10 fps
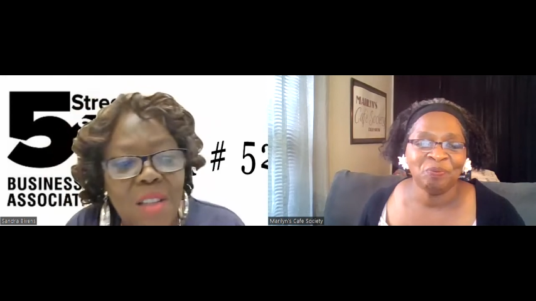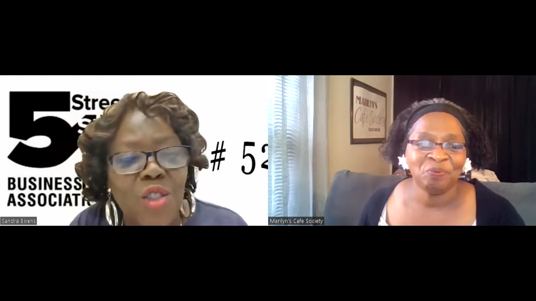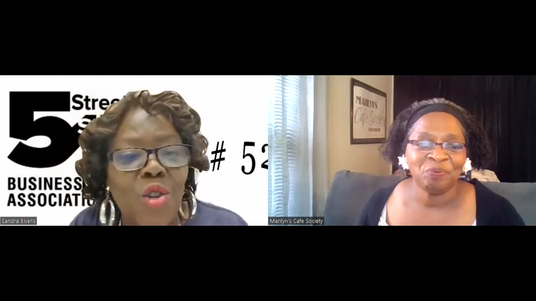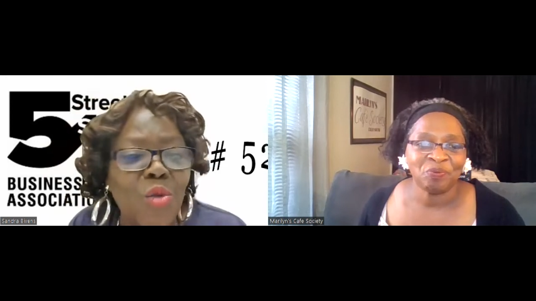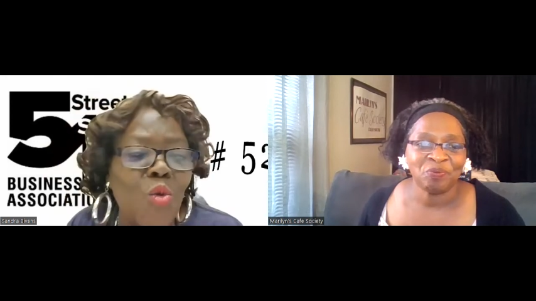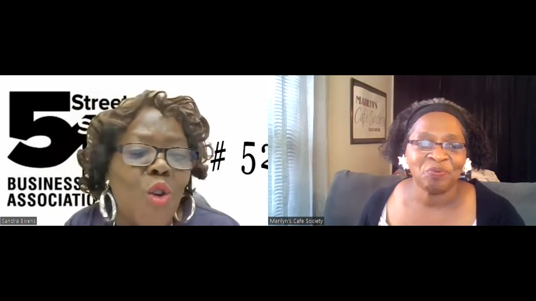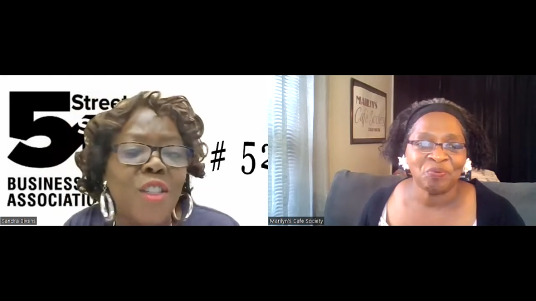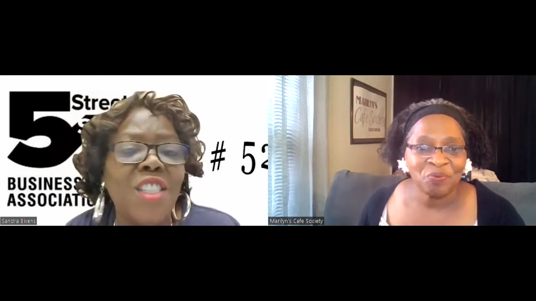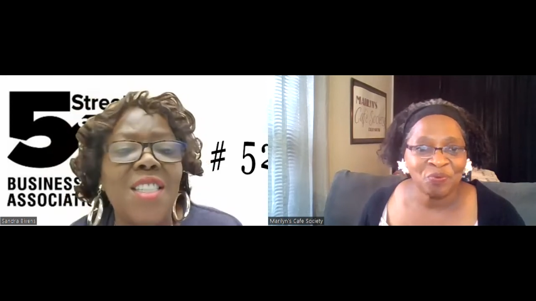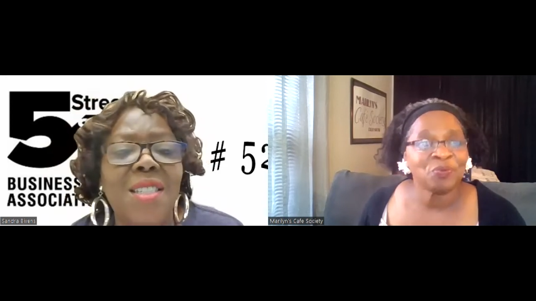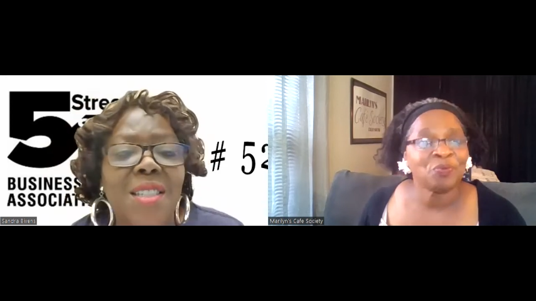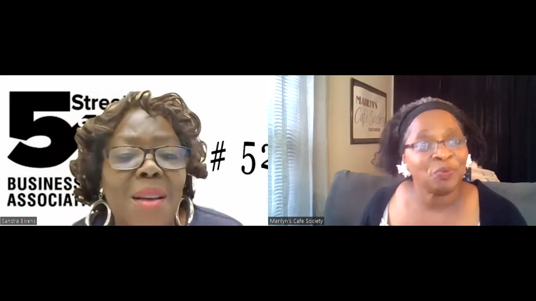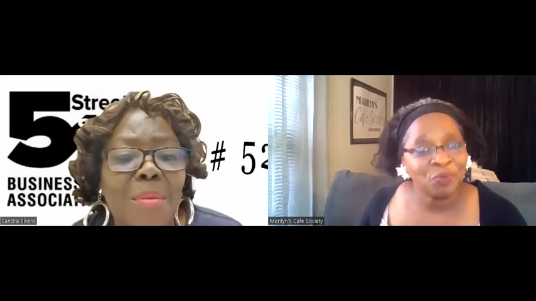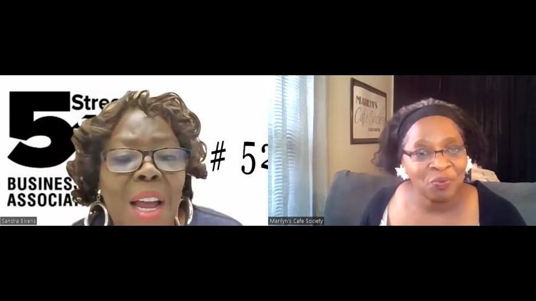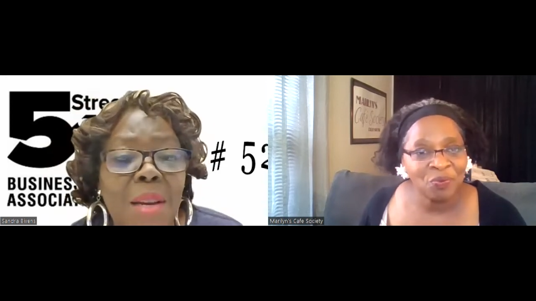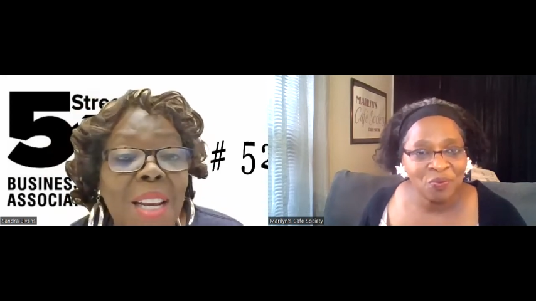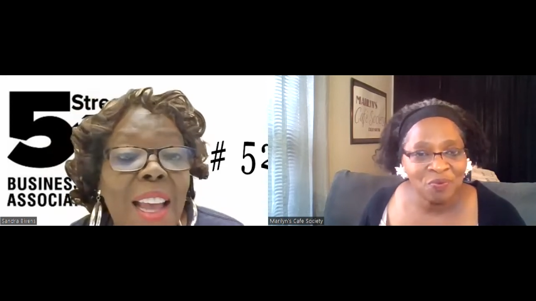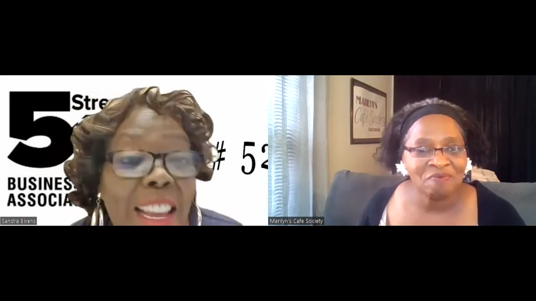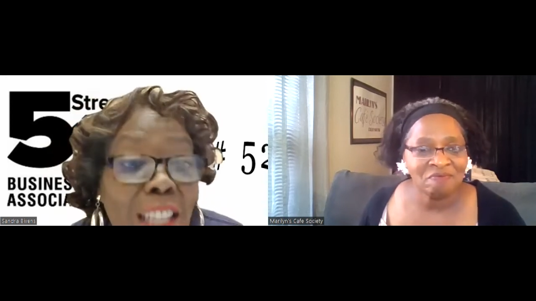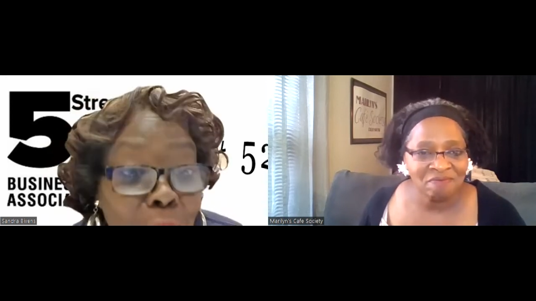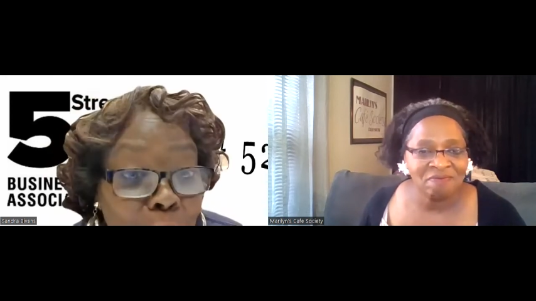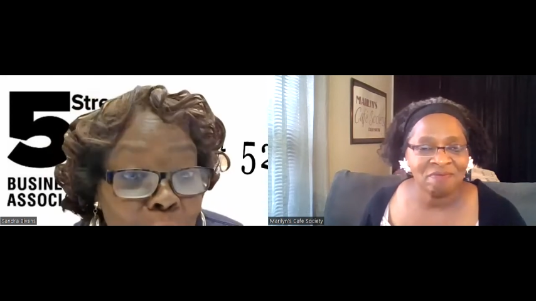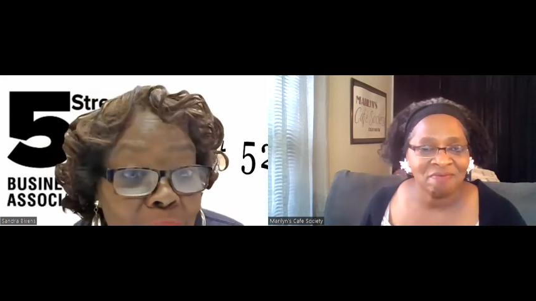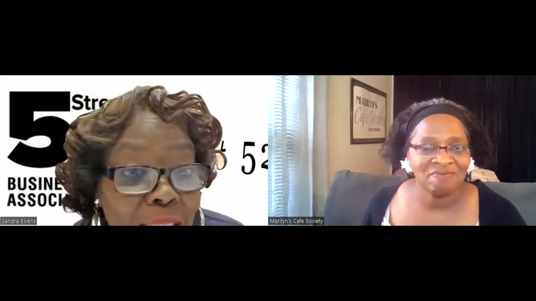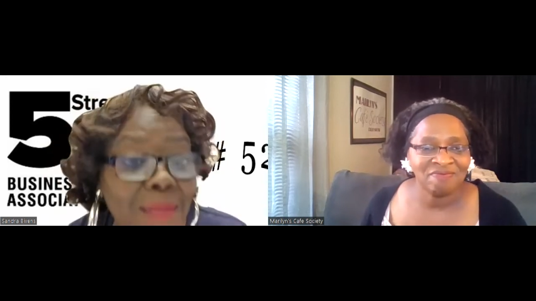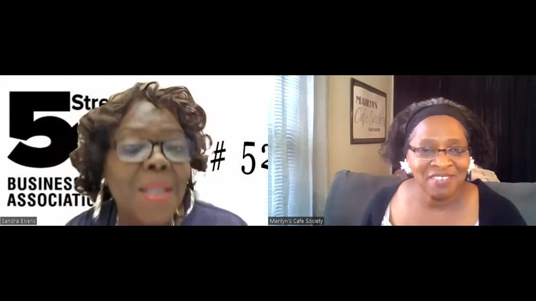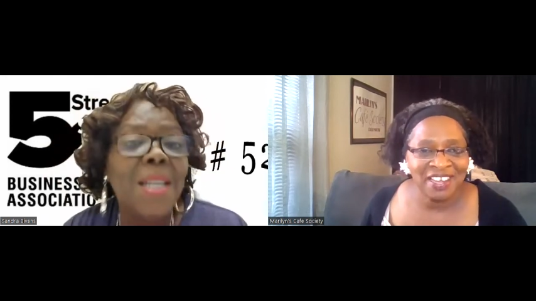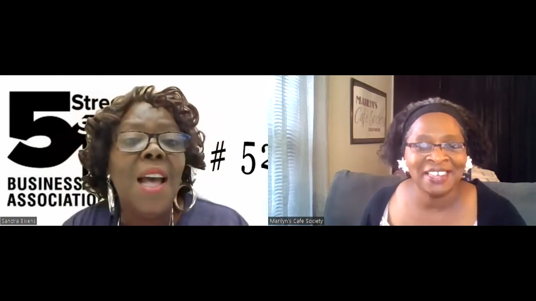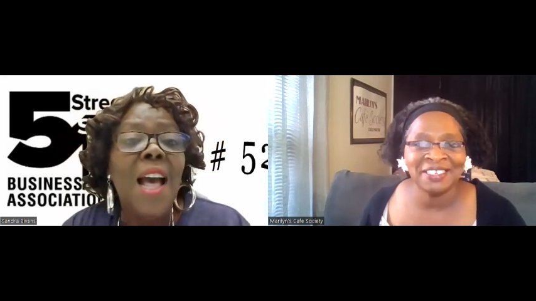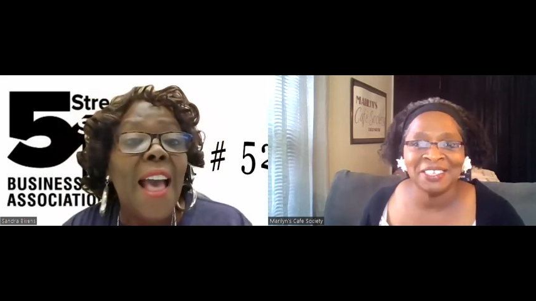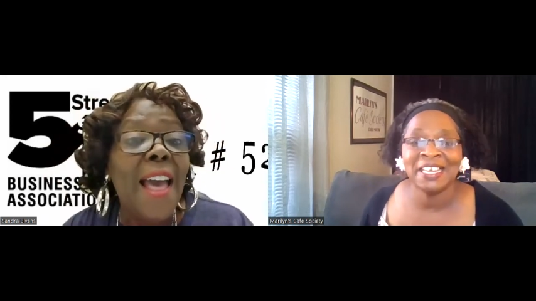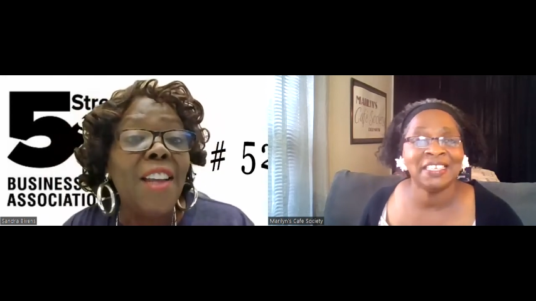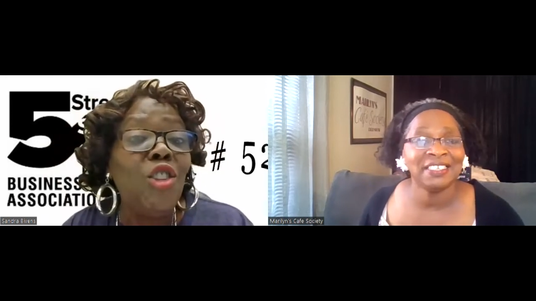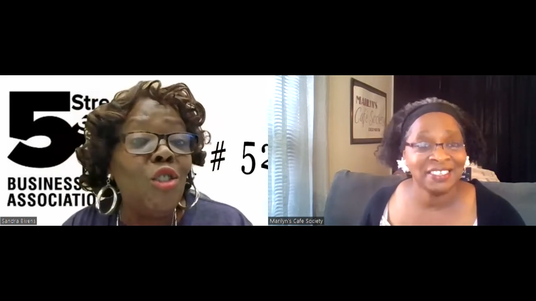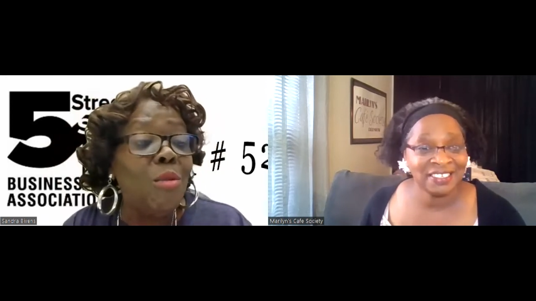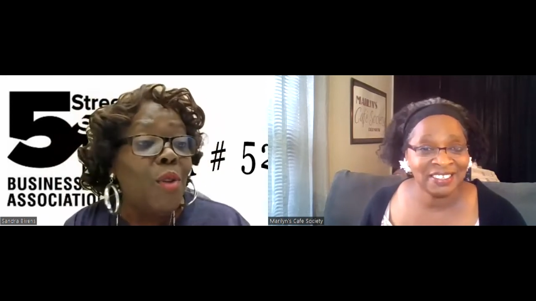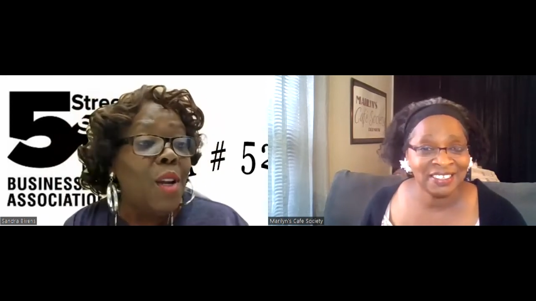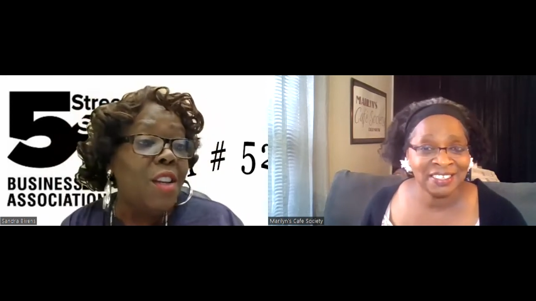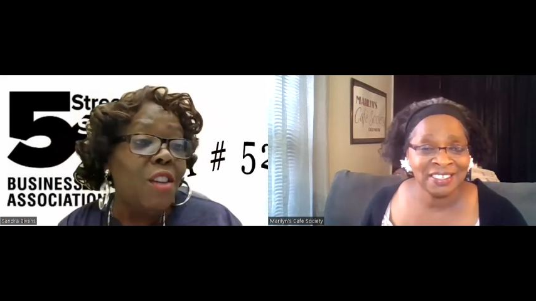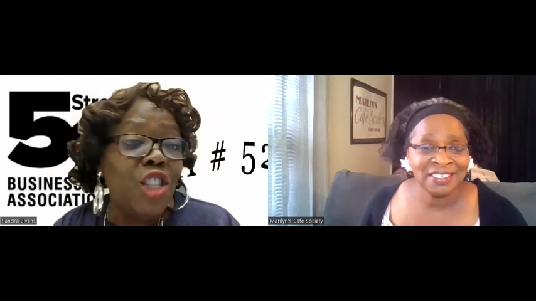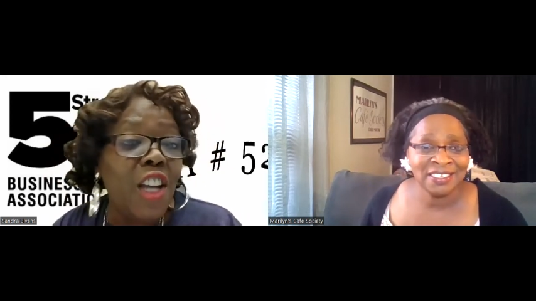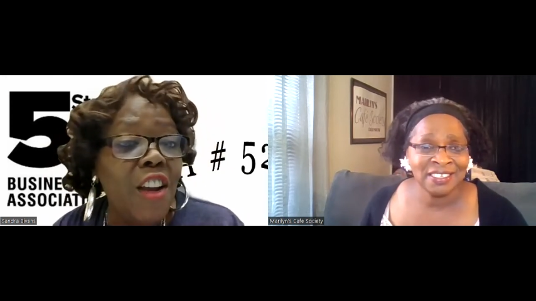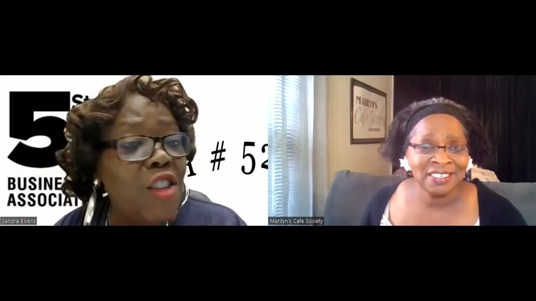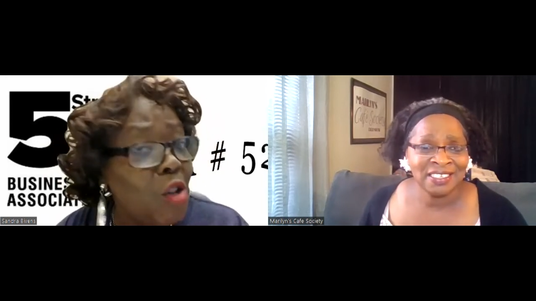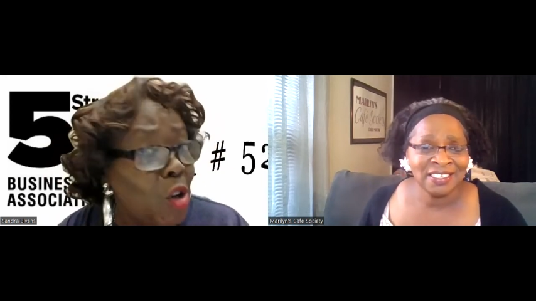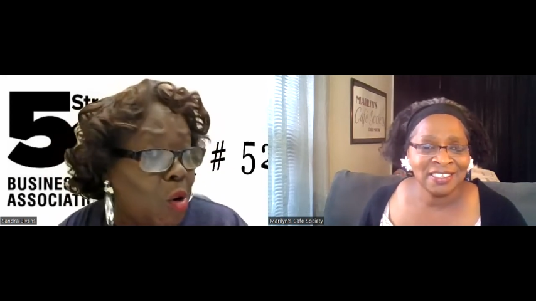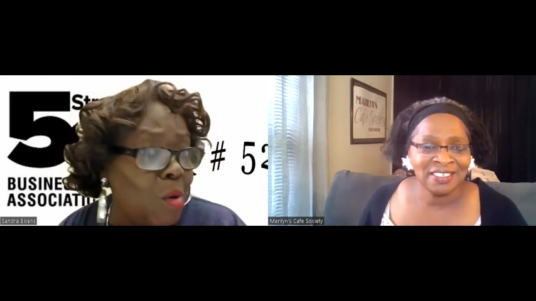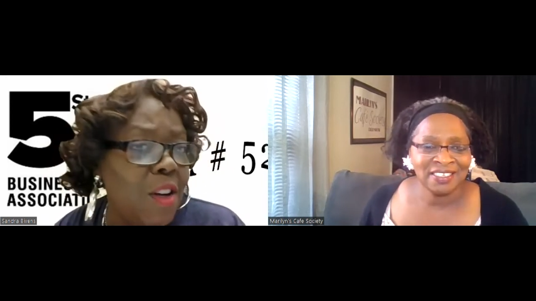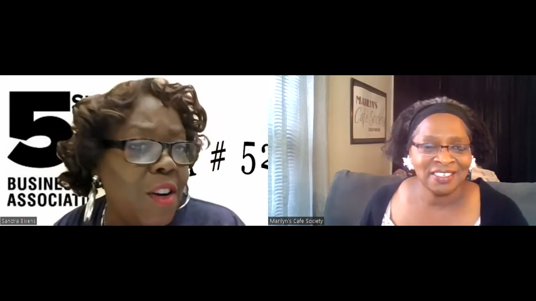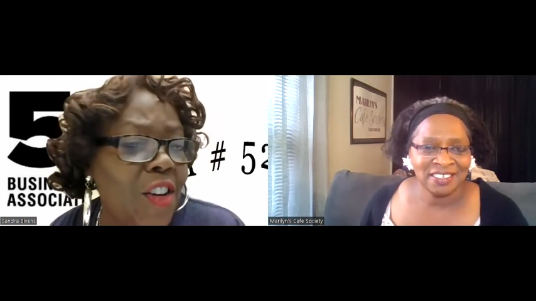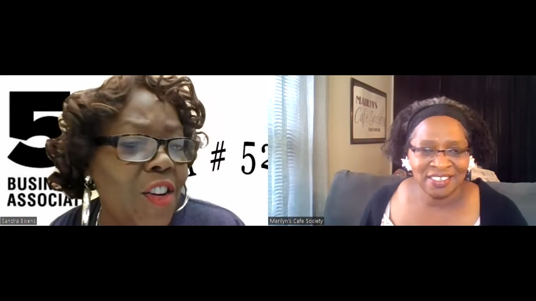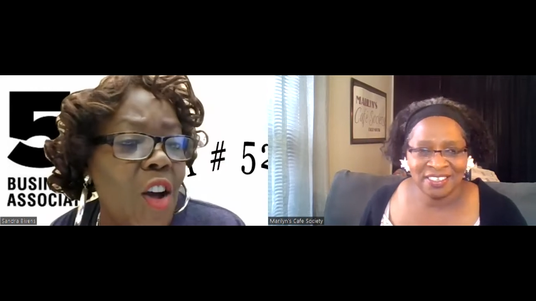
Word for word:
Speaker 1: George Washington uh, Monument and it's free. and you can bring your chair and your cooler. You